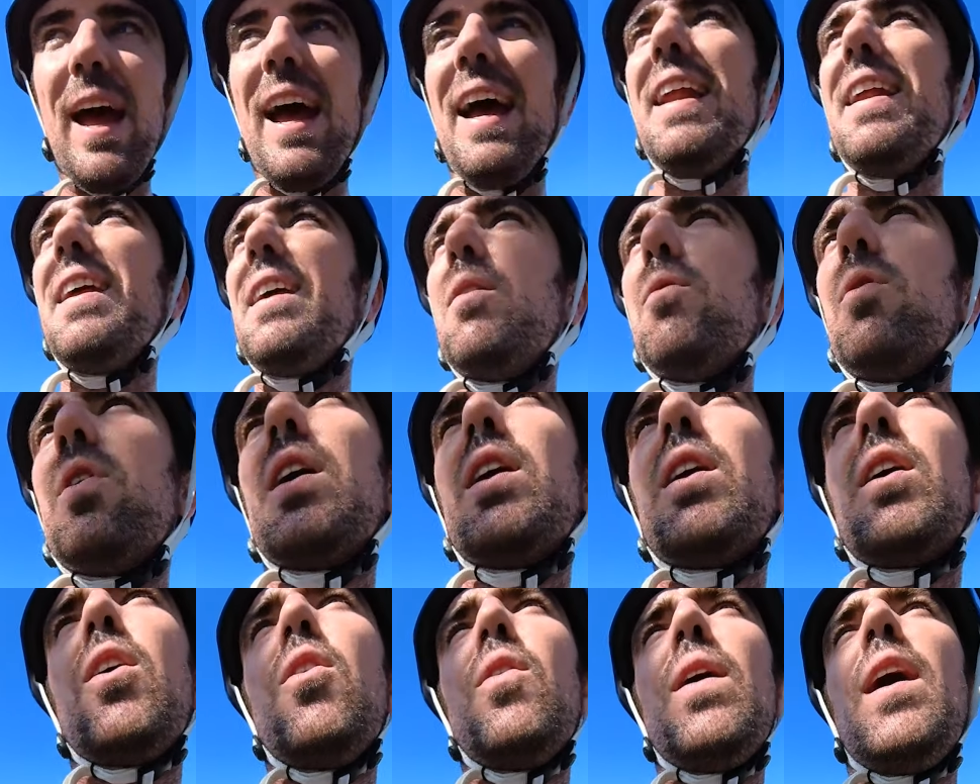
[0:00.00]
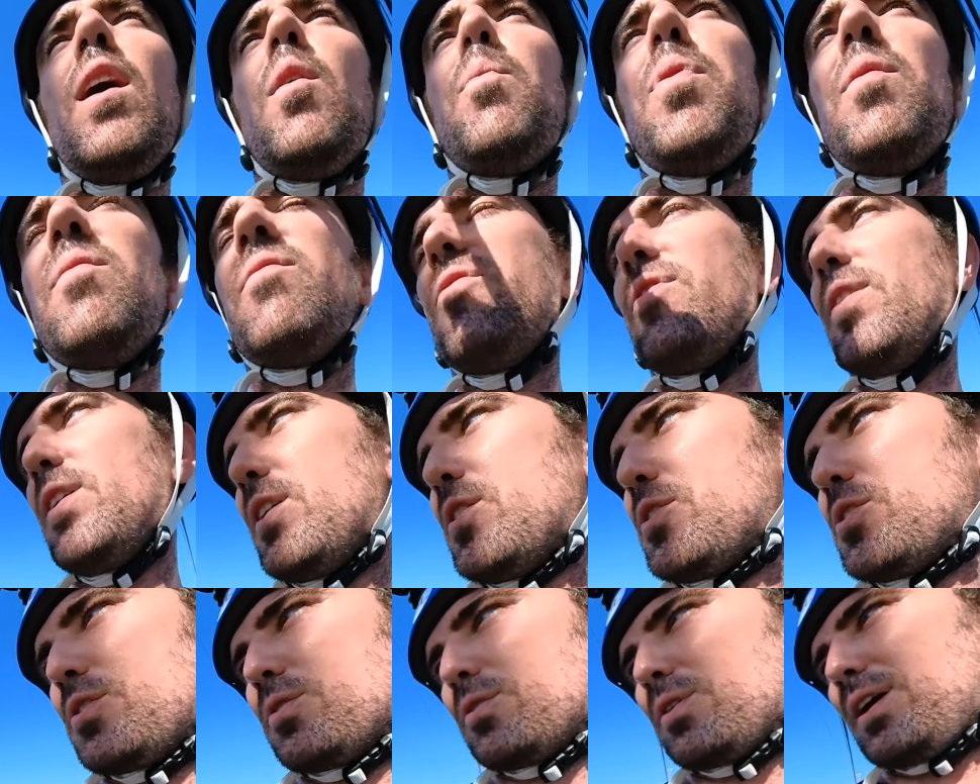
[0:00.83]
find Matt and we're gonna go help him
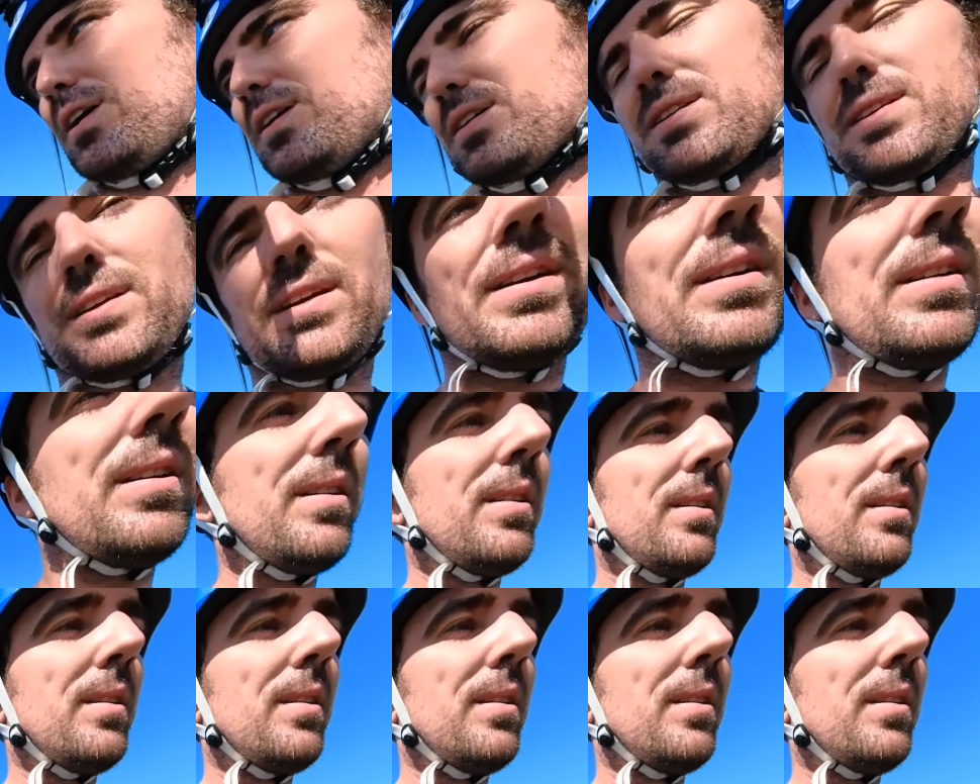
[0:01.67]
finish the race.